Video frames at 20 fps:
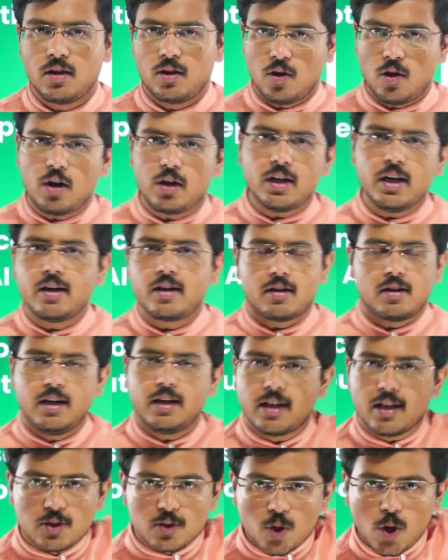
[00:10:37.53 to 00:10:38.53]
Got it?
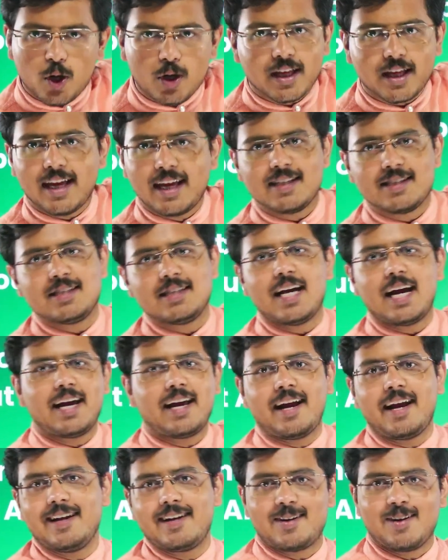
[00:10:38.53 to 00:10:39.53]
It is not AGI
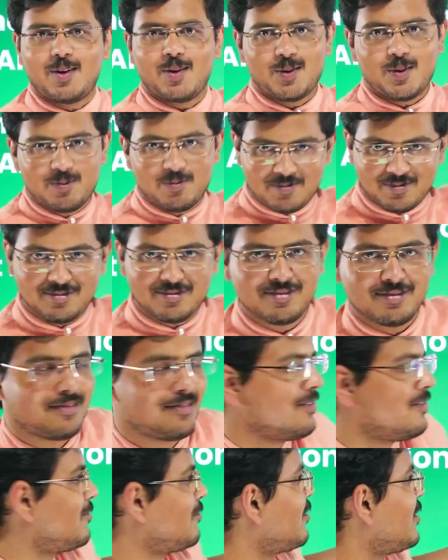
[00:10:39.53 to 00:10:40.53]
right now.
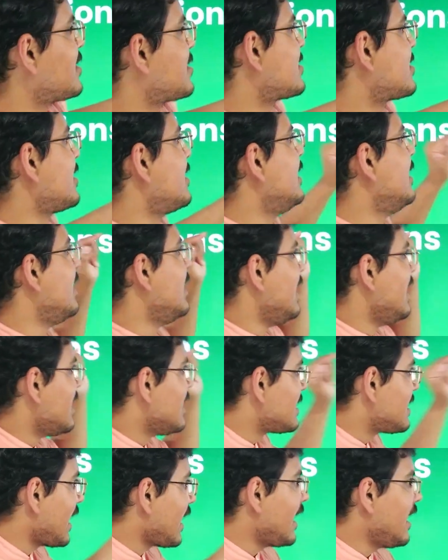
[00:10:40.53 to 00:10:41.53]
First.
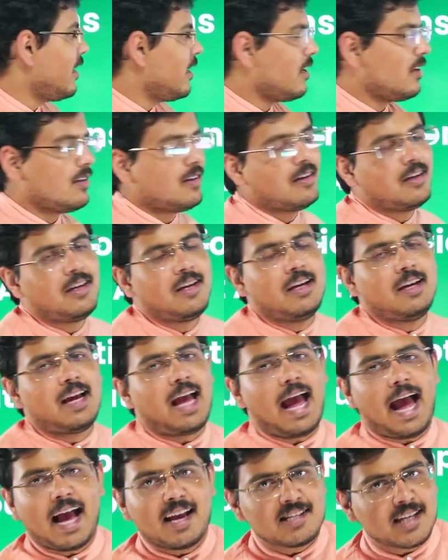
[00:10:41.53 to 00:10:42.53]
Second,
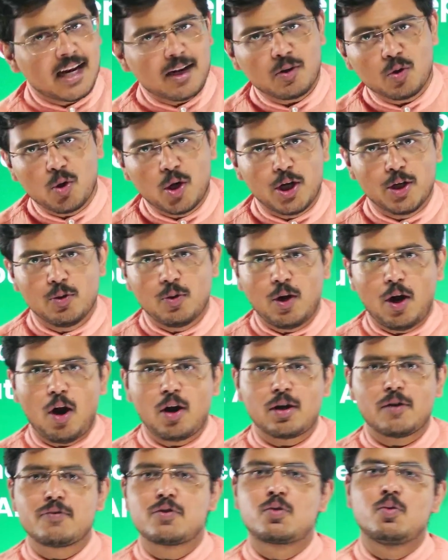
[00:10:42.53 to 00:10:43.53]
as I told you, a
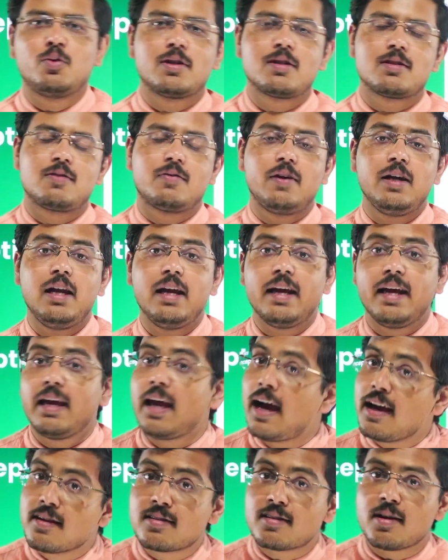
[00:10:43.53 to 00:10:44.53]
lot of students feel
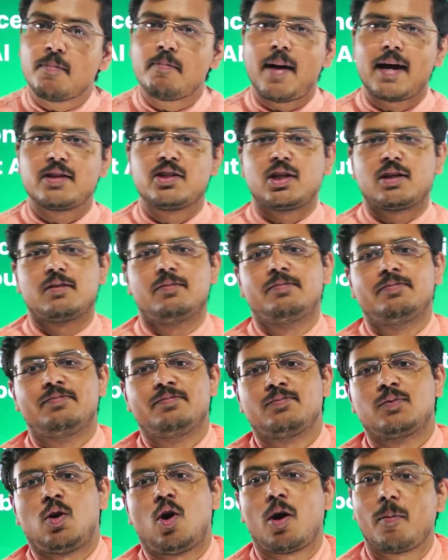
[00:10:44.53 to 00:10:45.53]
AI is some magic
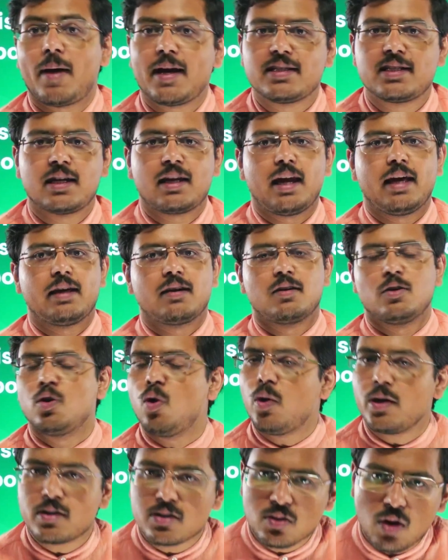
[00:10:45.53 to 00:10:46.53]
or magic-like.
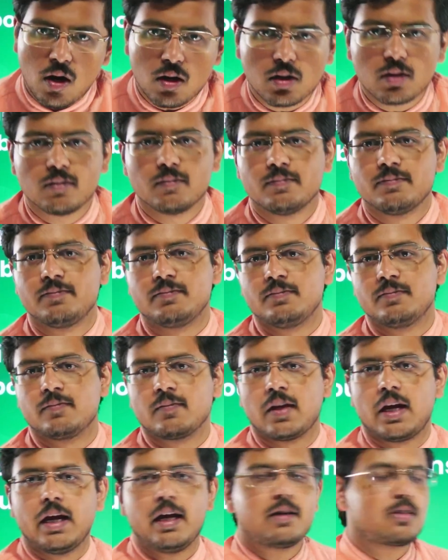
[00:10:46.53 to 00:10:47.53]
No, it's not.
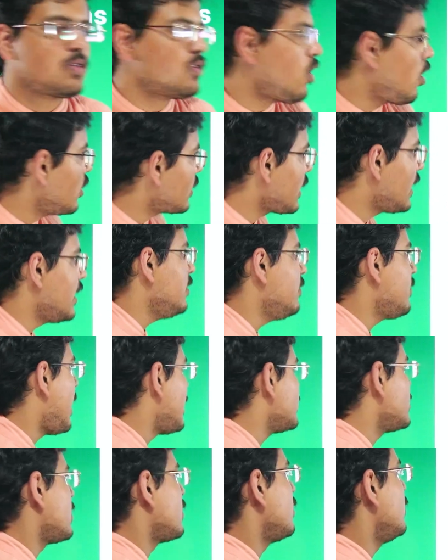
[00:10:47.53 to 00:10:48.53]
It's not any
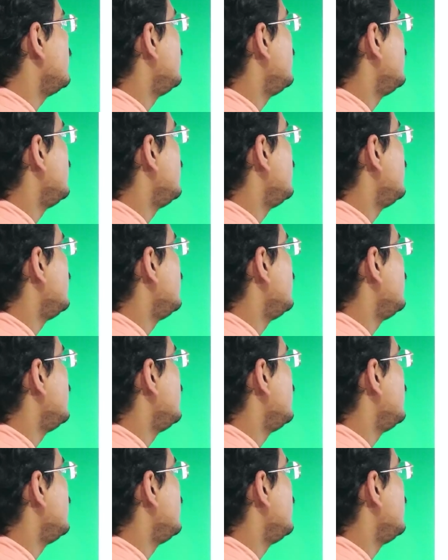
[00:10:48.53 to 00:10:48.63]
magic.